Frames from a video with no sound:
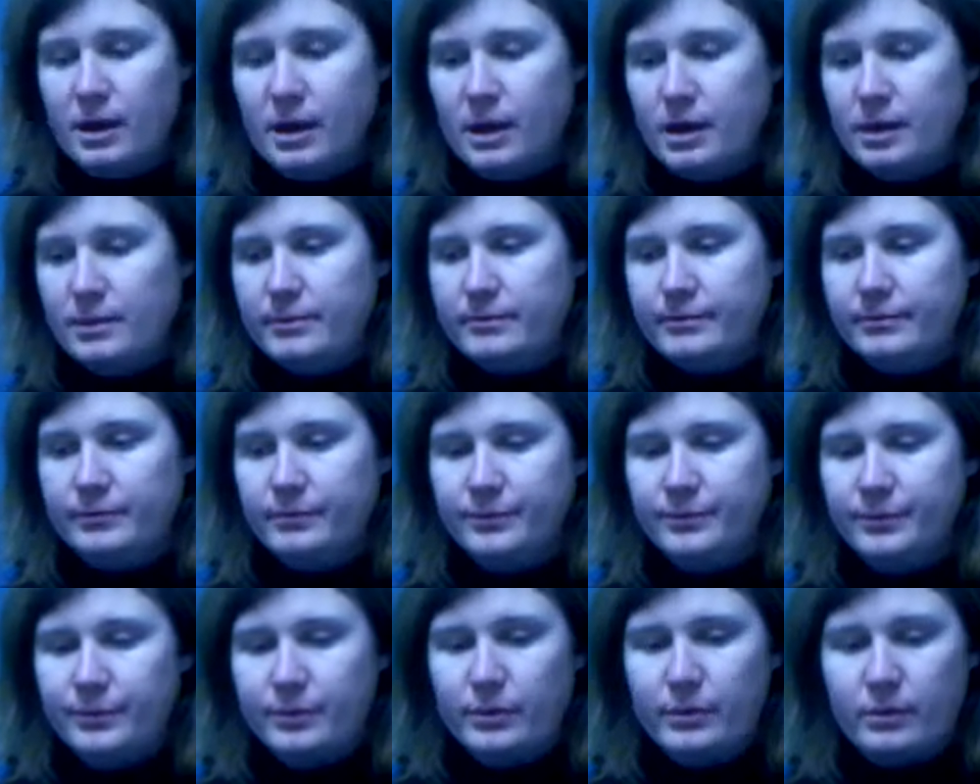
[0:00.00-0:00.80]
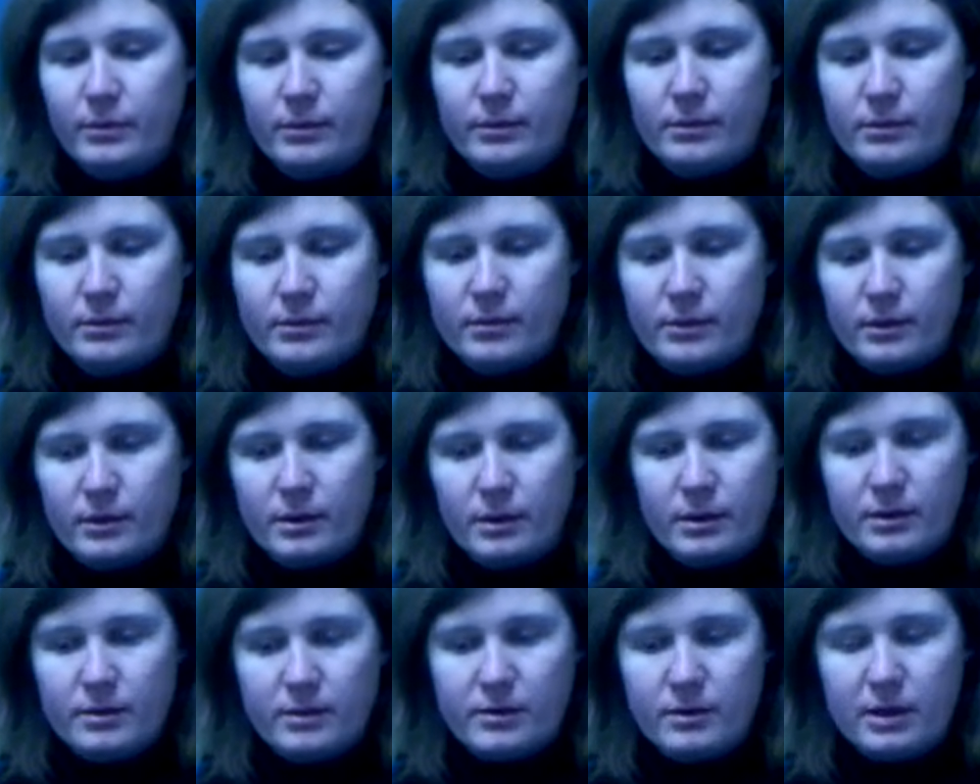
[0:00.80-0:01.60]

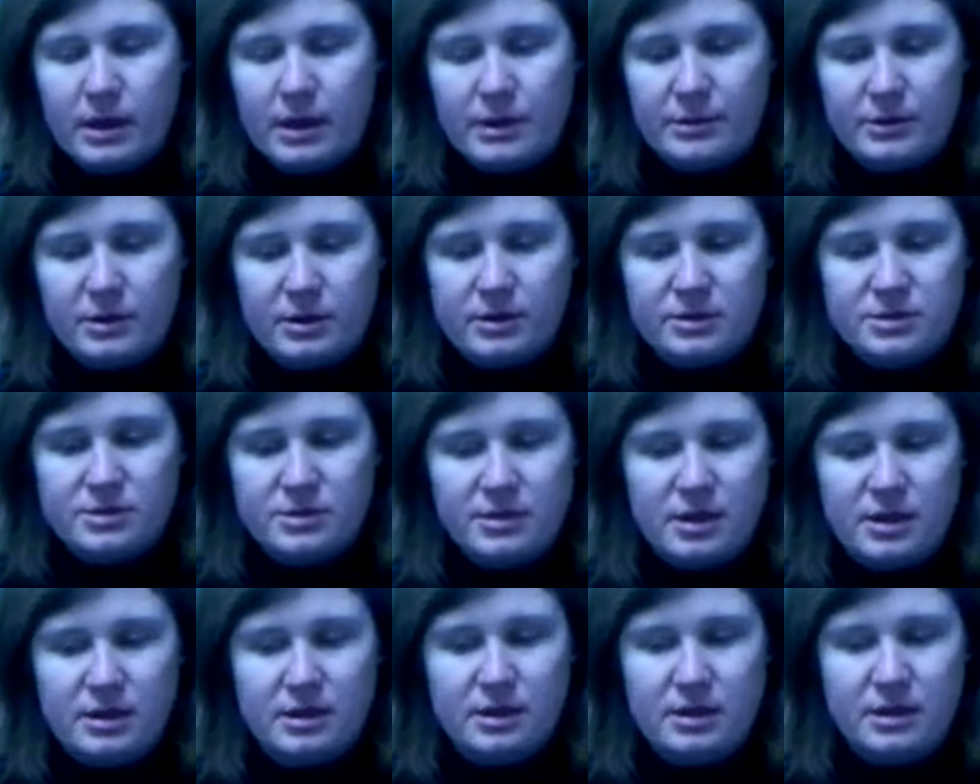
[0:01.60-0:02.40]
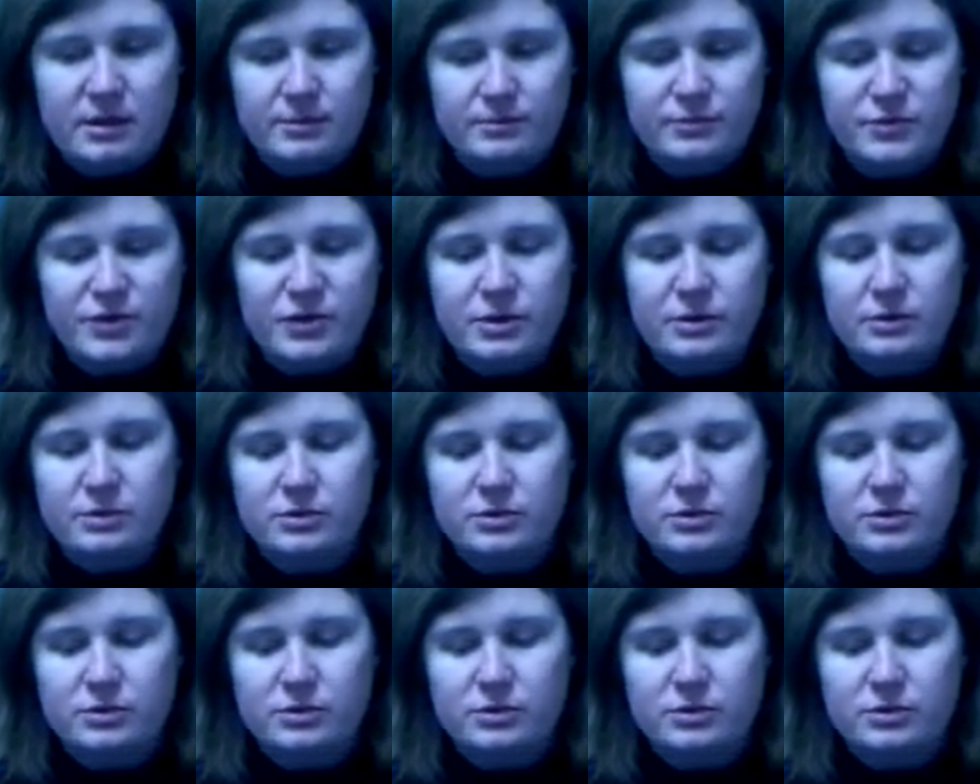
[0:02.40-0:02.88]
I would also get them